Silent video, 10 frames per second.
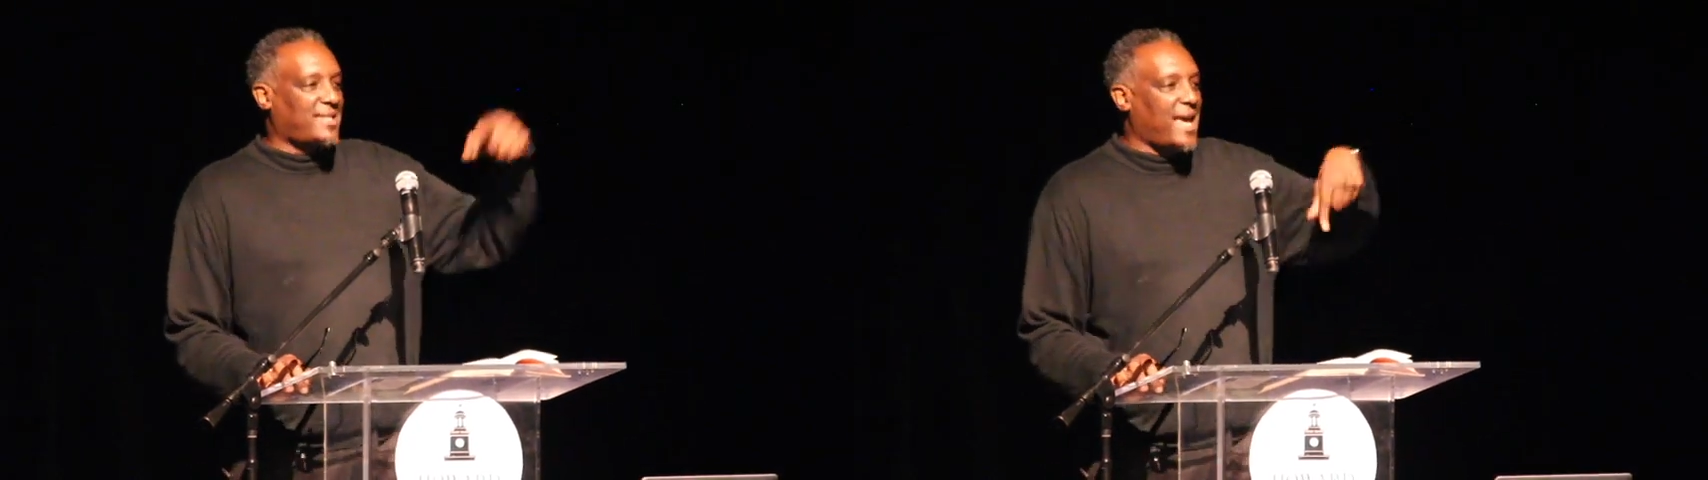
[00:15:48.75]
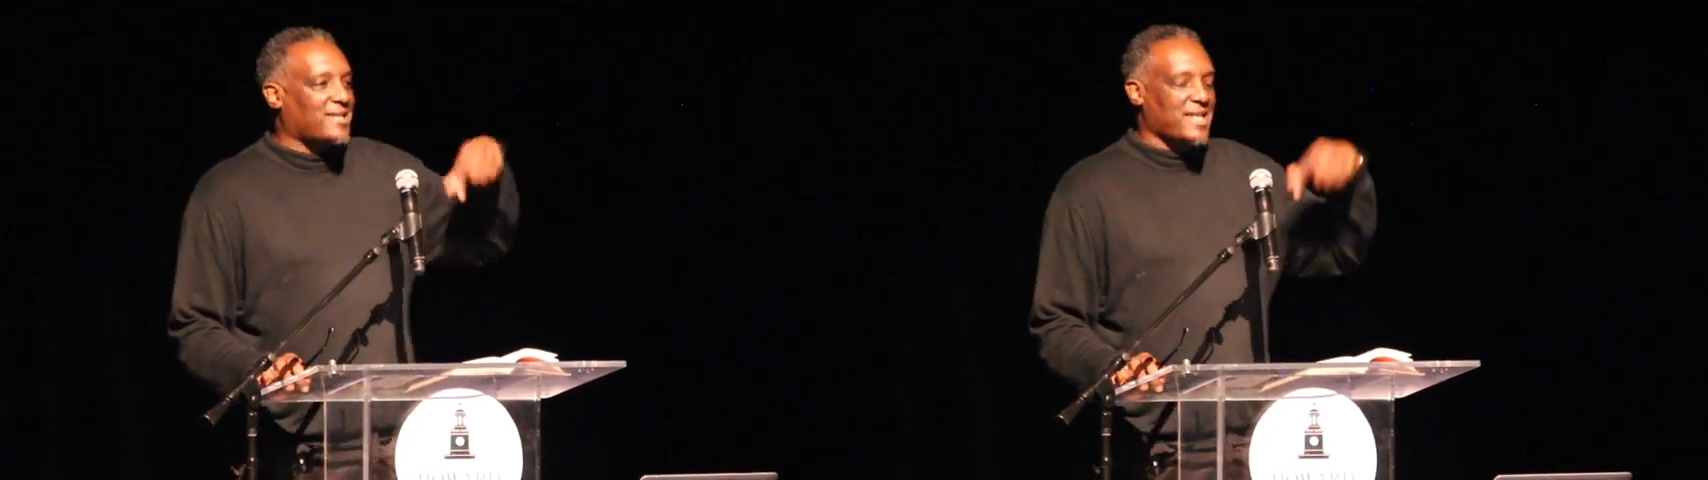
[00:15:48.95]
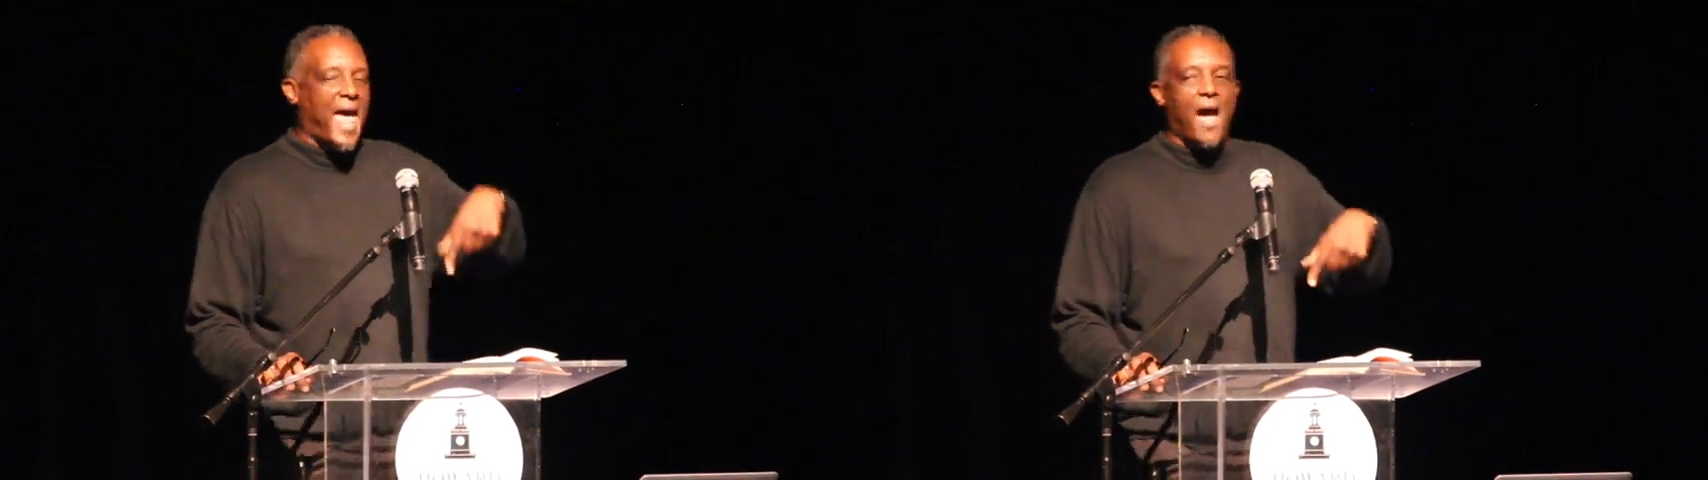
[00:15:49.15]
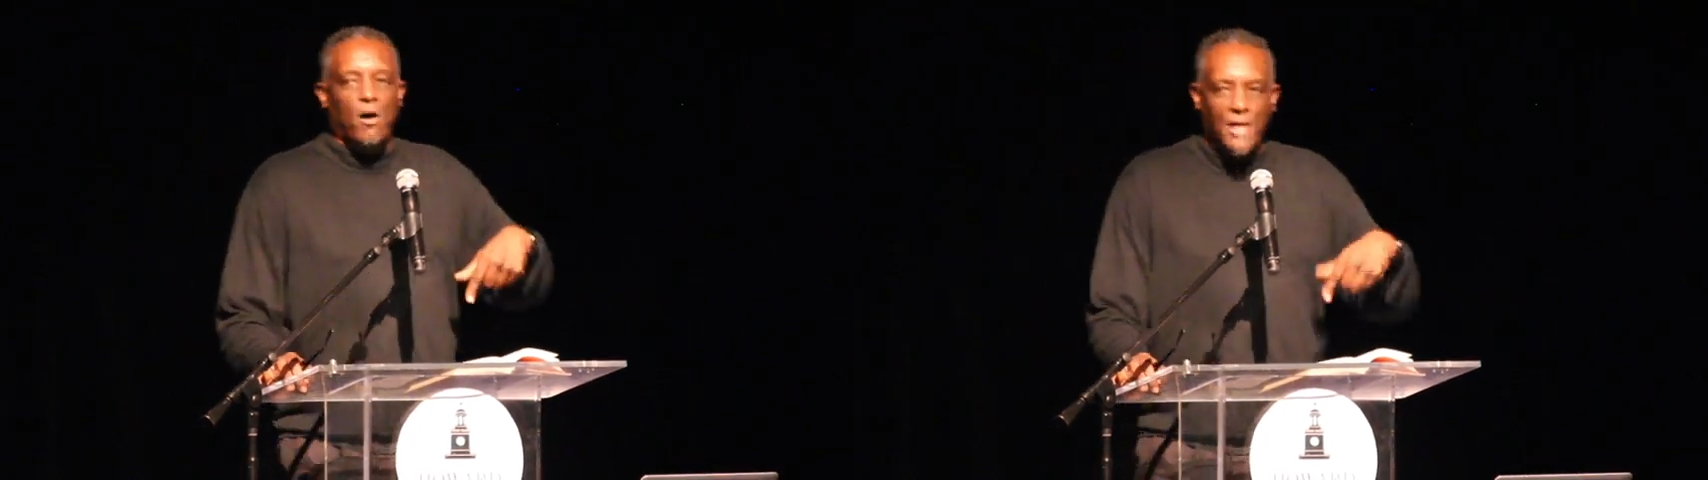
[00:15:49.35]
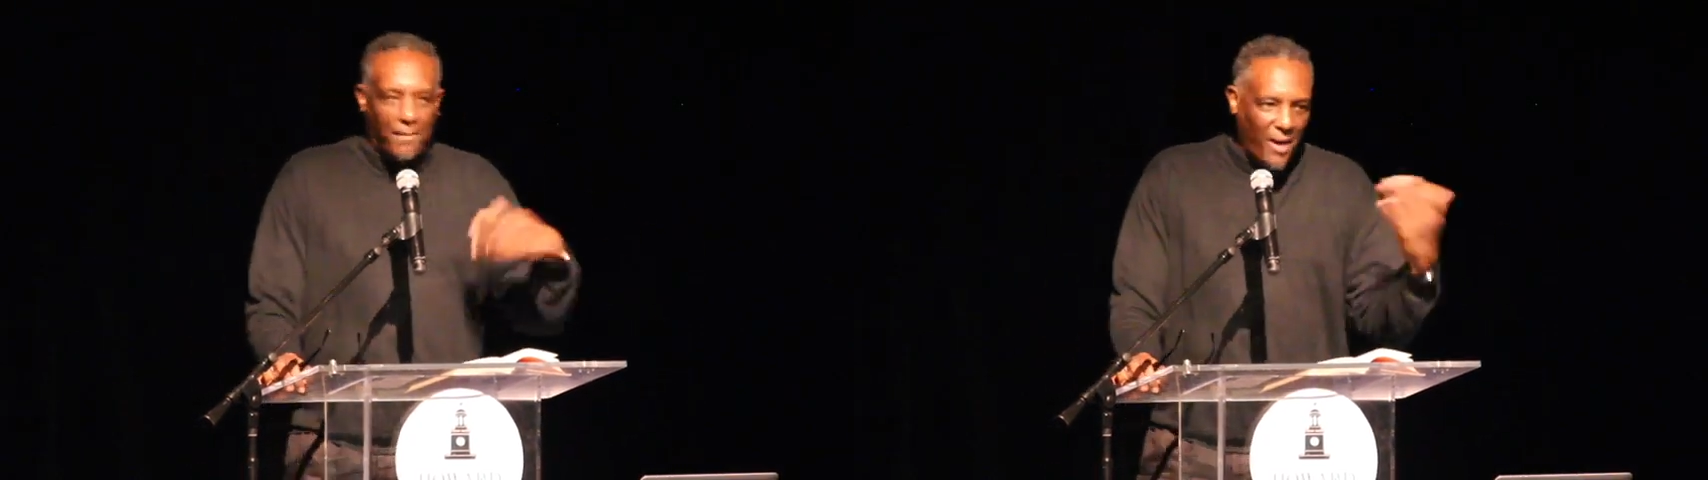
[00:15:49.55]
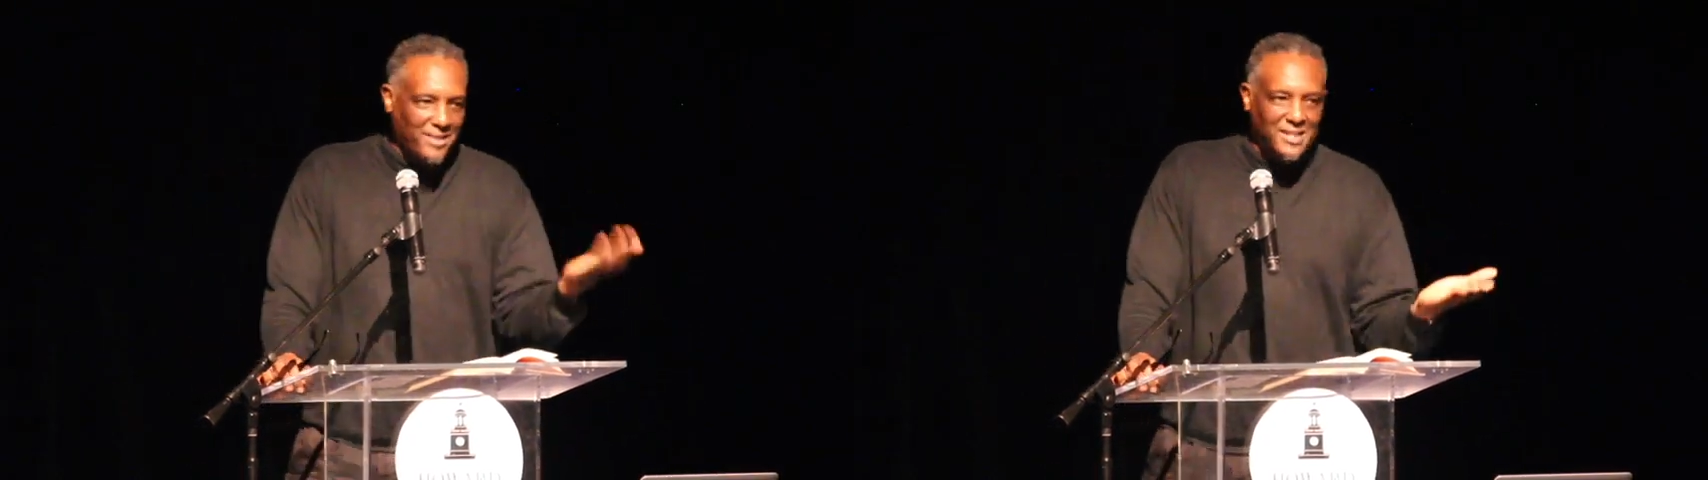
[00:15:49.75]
but he says now, y'all